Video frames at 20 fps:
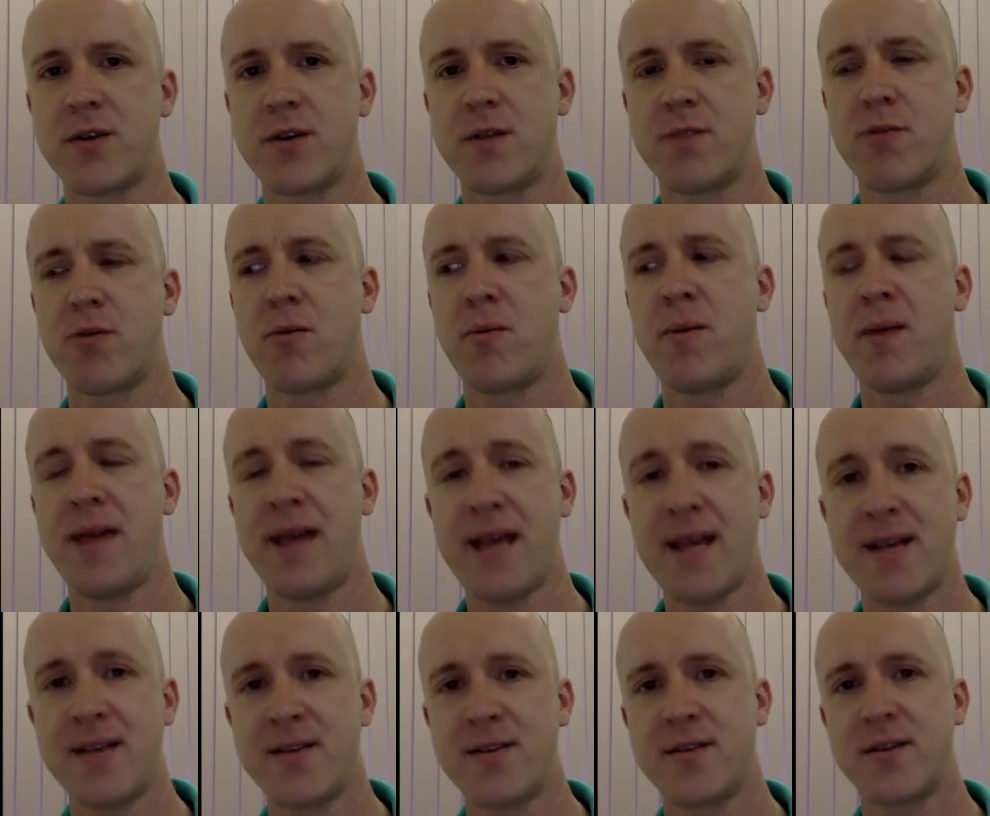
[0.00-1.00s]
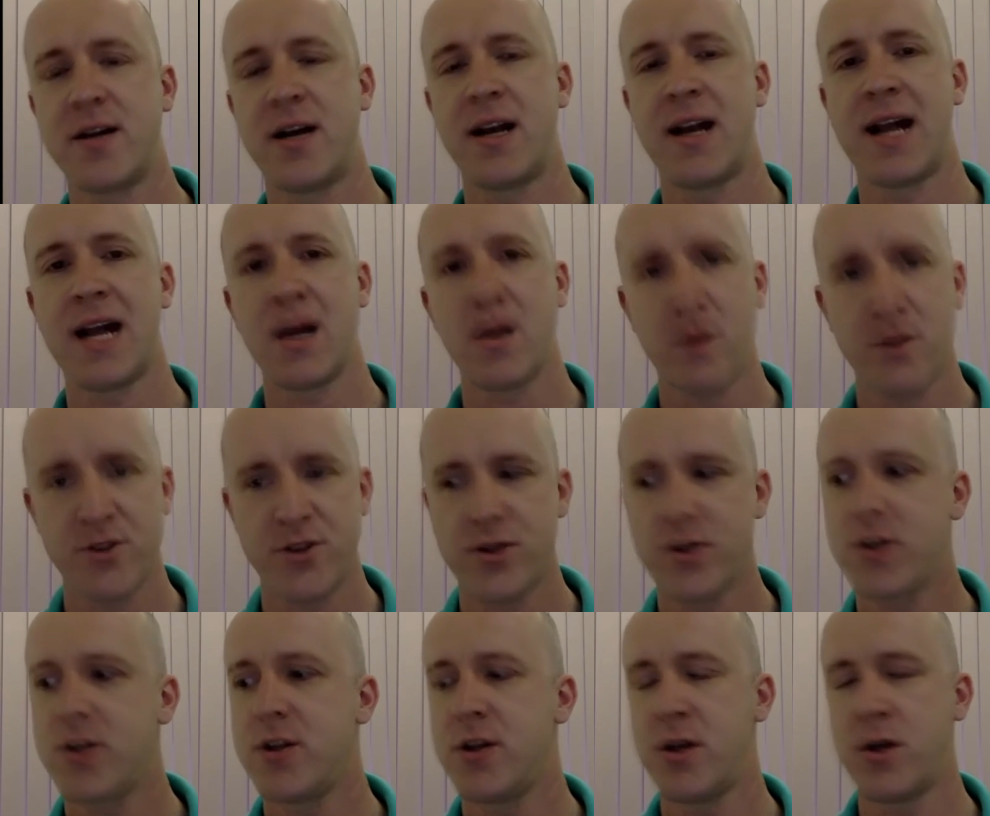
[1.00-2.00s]
So there probably is a language
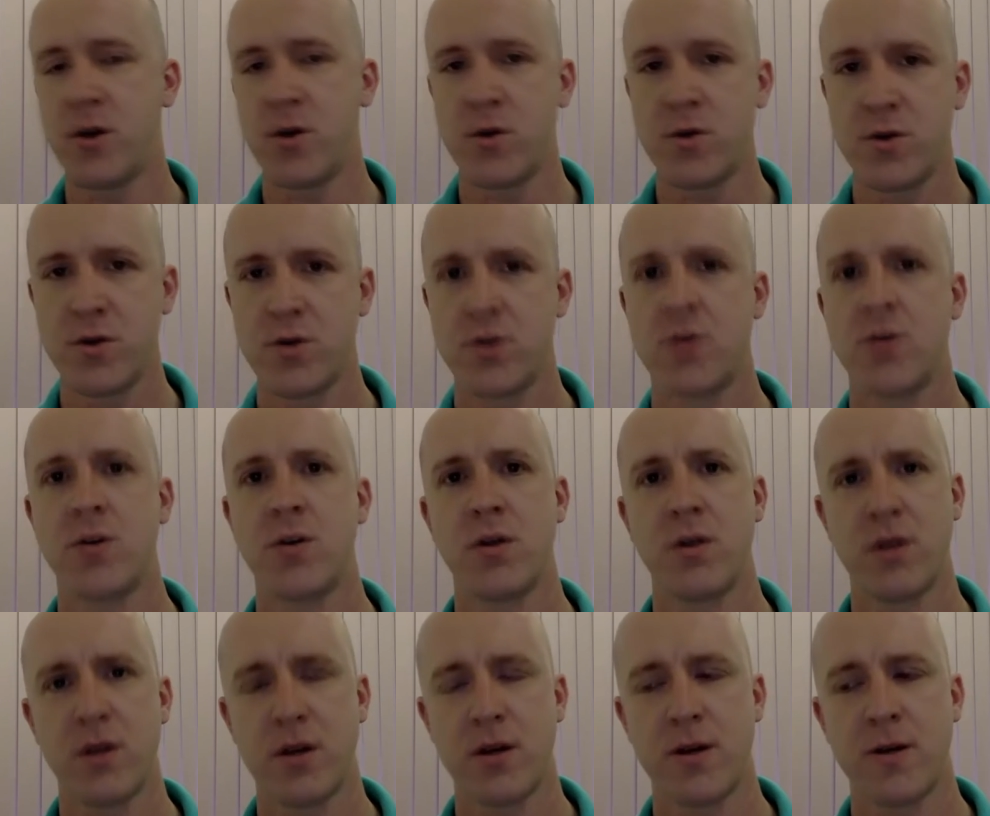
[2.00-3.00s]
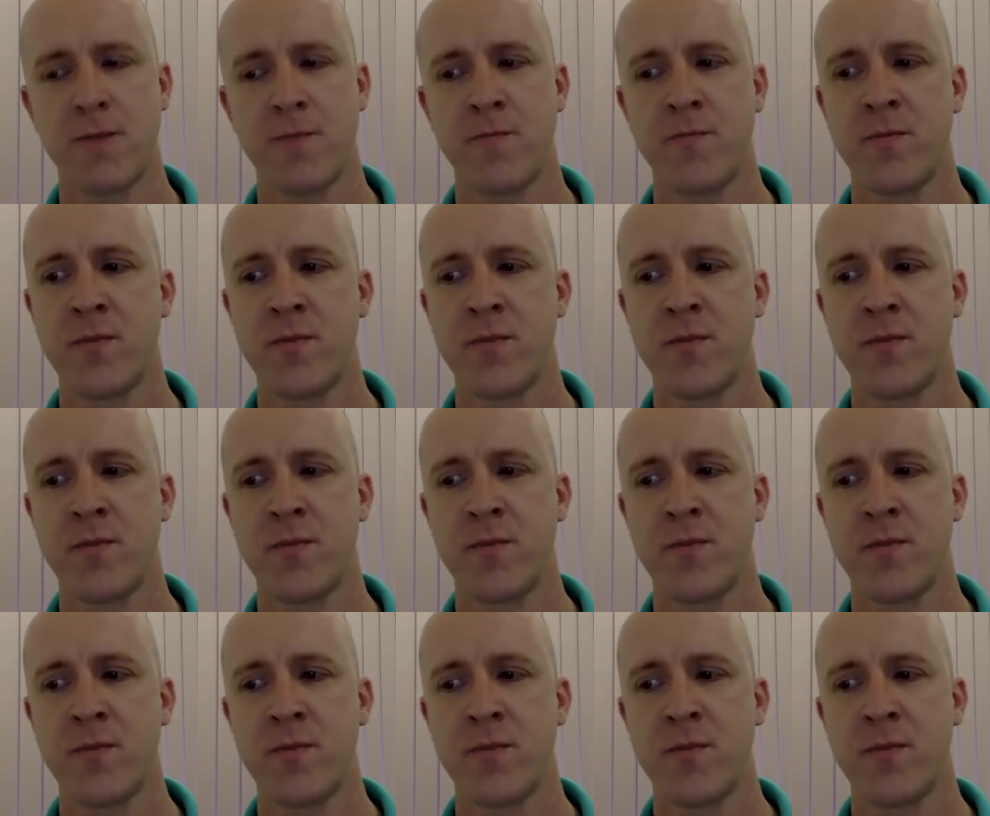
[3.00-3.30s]
you can use that